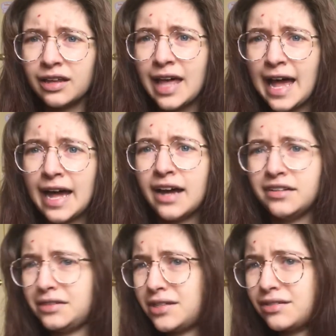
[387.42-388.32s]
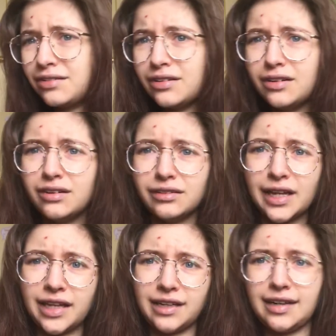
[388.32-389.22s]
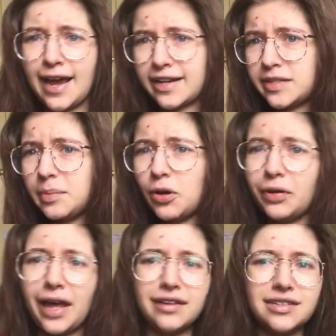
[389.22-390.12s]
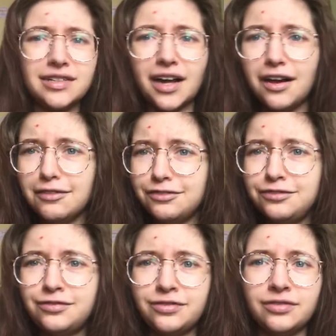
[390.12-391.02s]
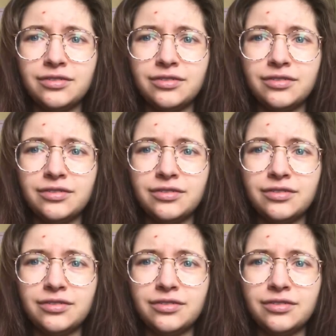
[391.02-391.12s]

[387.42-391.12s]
add like an exponent of